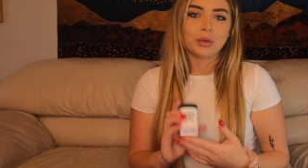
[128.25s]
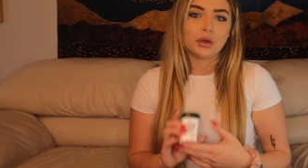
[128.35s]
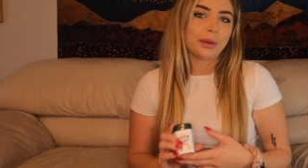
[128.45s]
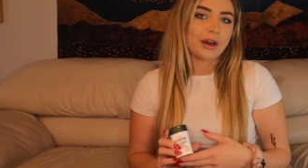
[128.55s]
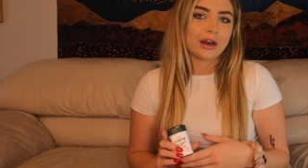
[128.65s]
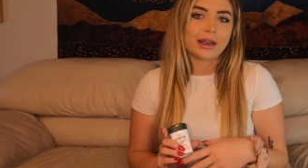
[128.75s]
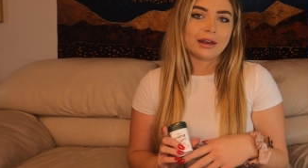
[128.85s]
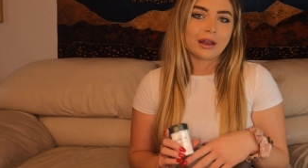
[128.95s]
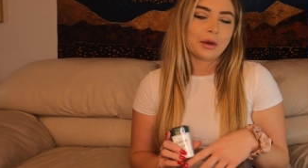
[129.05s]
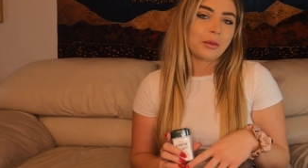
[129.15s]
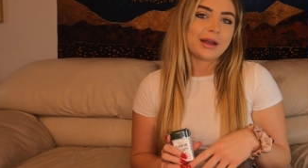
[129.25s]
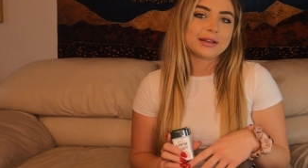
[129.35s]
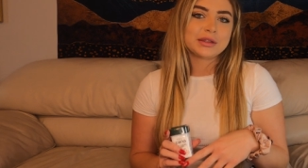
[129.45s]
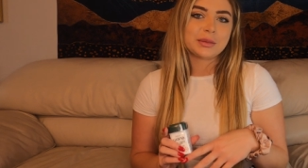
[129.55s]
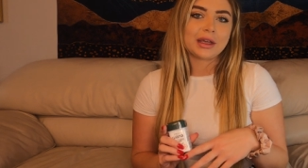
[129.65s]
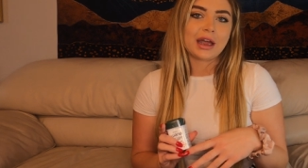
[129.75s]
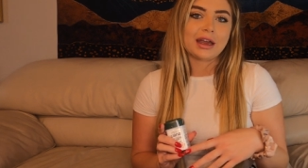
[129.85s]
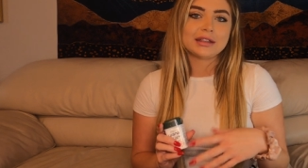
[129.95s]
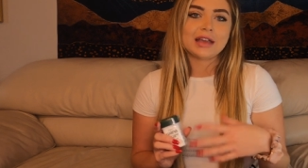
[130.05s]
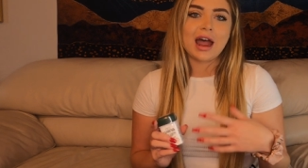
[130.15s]
blueberry indica ones
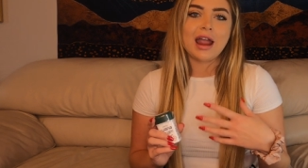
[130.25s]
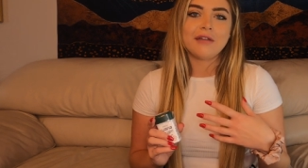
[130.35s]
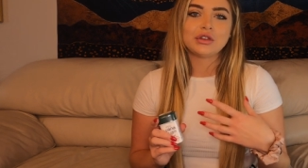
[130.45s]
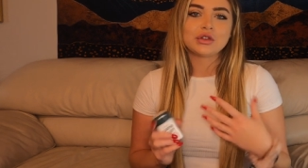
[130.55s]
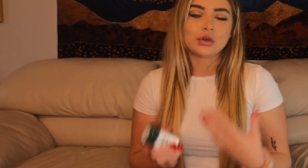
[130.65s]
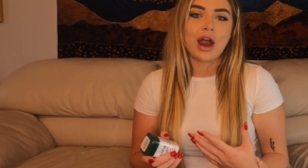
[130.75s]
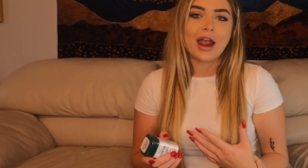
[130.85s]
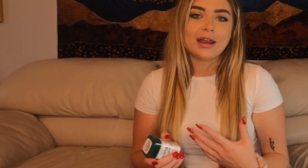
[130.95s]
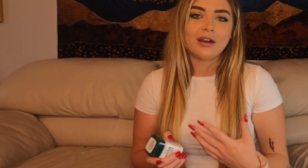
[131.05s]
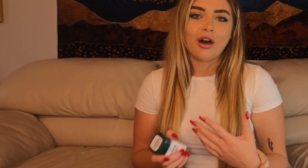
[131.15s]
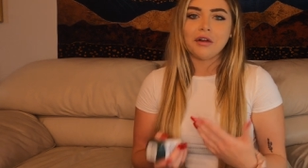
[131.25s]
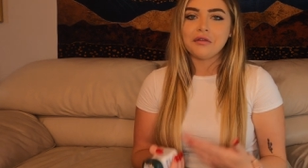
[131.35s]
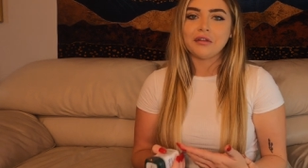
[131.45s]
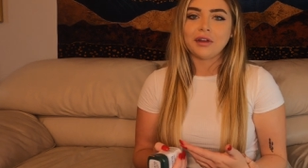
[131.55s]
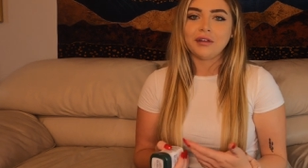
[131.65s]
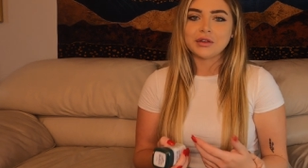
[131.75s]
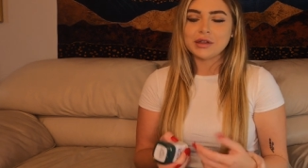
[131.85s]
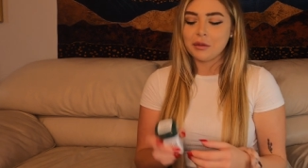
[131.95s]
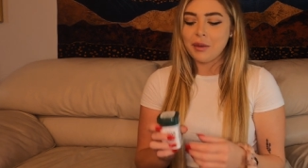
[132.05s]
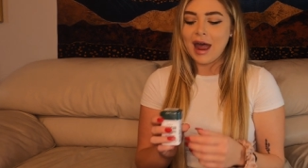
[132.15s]
because I've tried all of the flavors
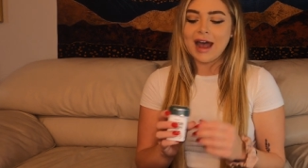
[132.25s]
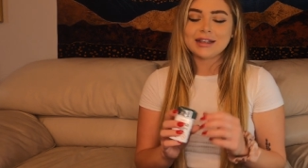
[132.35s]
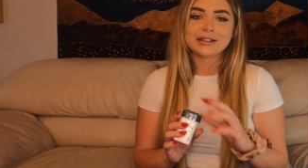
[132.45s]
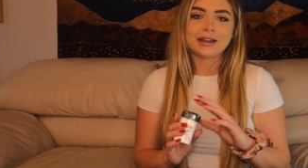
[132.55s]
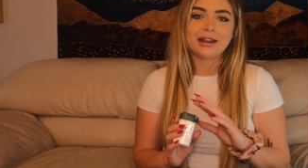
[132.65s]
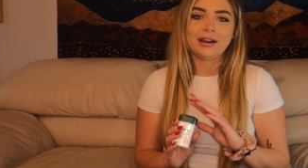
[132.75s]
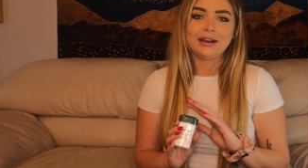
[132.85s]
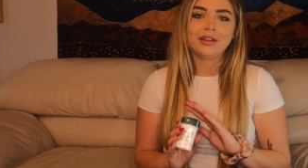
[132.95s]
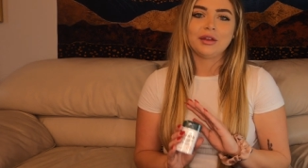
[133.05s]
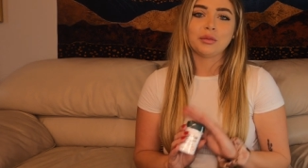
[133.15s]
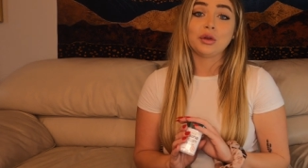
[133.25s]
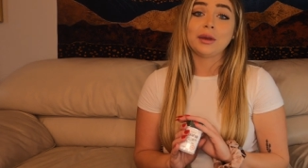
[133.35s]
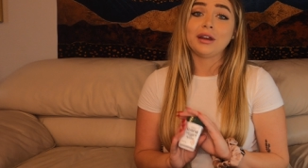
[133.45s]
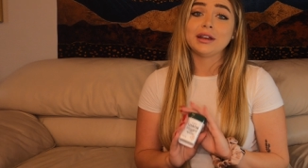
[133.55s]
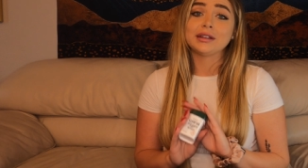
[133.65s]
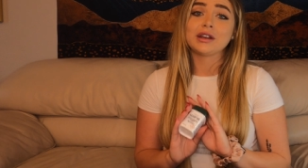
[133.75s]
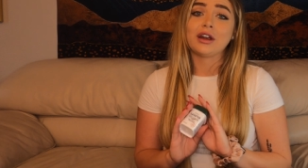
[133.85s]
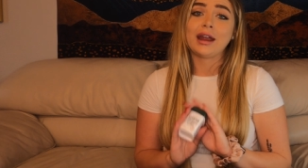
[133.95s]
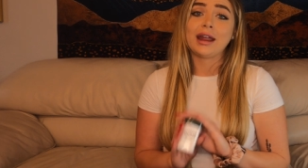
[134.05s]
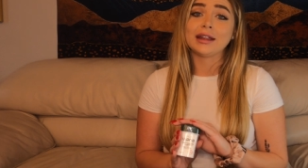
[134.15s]
in the past, and the blueberries
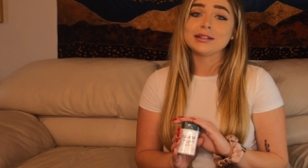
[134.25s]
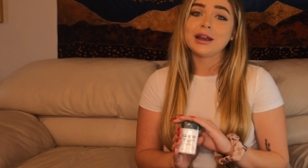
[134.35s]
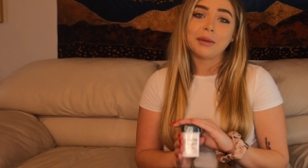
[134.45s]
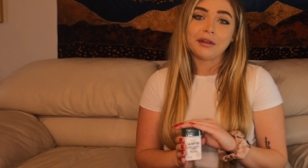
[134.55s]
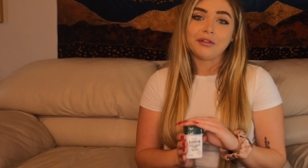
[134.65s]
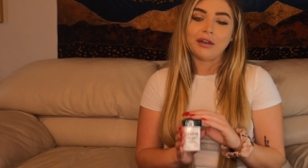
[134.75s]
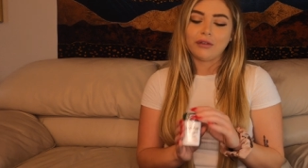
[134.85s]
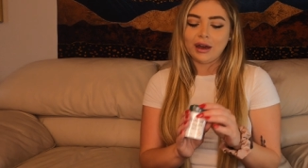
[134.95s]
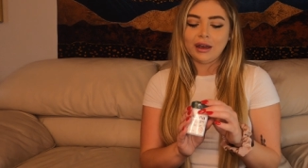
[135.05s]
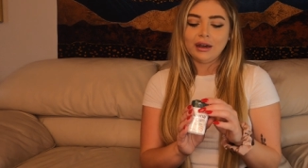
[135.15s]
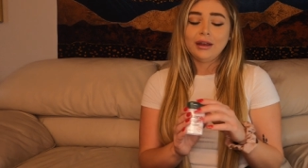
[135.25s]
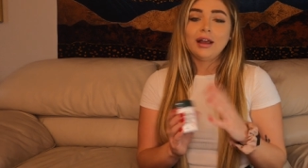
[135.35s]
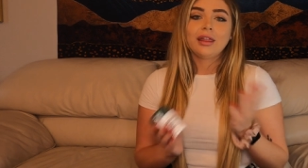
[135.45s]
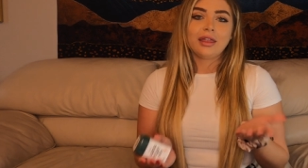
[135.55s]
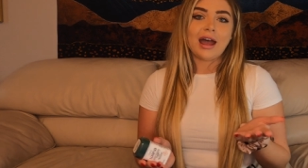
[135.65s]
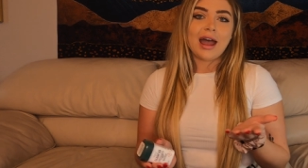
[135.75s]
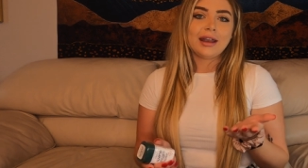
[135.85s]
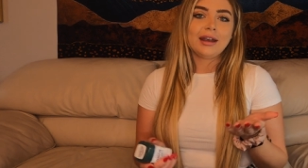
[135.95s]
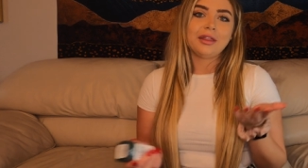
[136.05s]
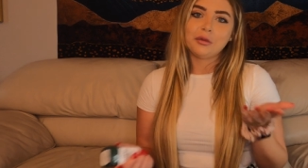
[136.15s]
are hands down my favorite.
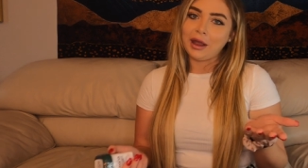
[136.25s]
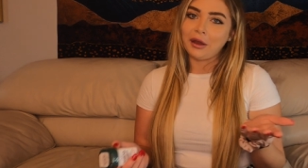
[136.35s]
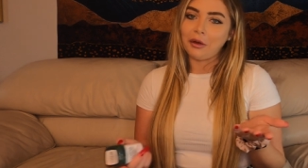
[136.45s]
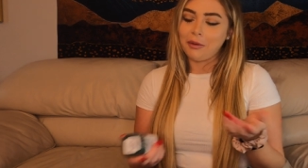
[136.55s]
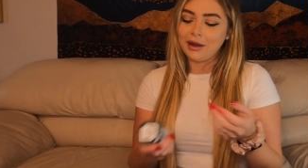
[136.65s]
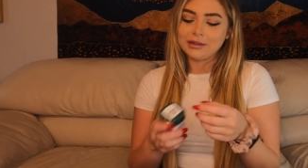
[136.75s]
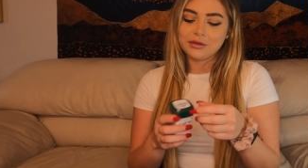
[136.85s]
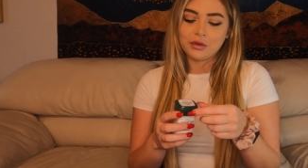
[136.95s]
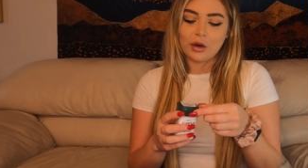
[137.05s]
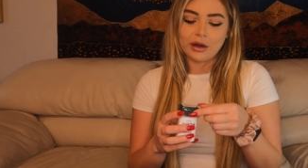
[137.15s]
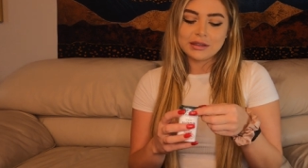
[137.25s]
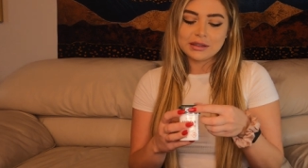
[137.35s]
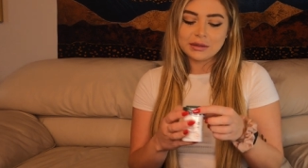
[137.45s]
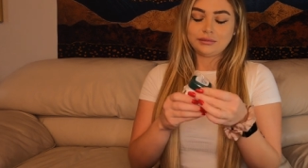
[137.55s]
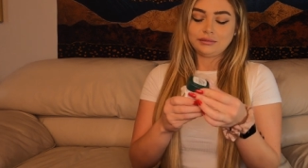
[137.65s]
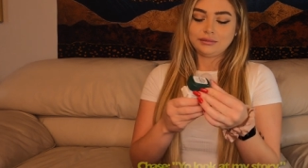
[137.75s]
That and the mango ones, of course.